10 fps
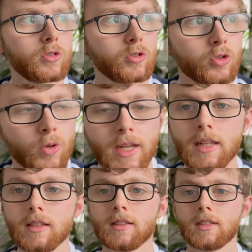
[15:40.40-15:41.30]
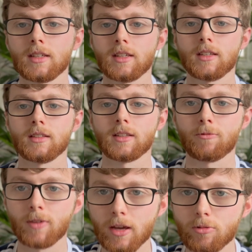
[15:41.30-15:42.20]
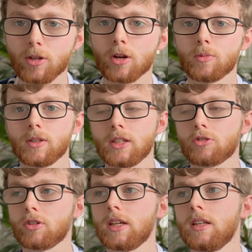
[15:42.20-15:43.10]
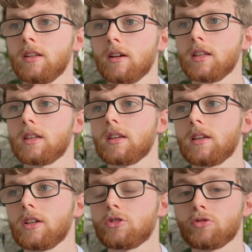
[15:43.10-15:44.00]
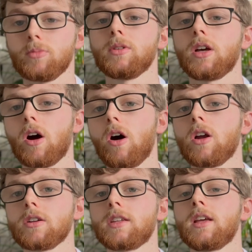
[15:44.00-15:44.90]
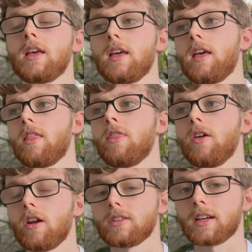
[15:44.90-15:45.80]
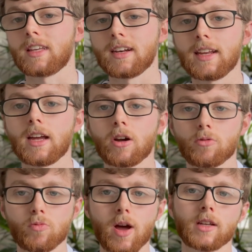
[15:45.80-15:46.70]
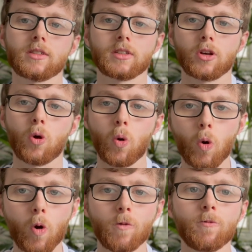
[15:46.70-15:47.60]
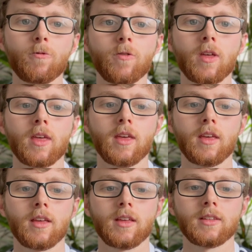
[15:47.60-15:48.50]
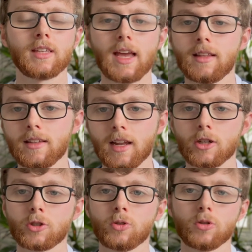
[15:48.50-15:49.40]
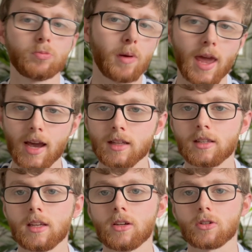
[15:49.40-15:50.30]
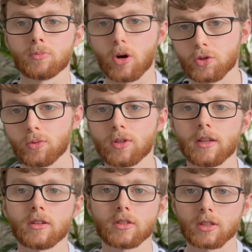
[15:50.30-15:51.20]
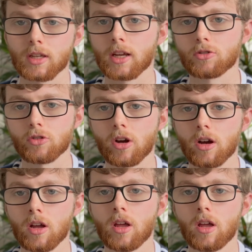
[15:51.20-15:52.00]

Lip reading: train to failure, when they train like extremely hard, there is a greater risk of tendon issues, pec tears, muscle tears, etc.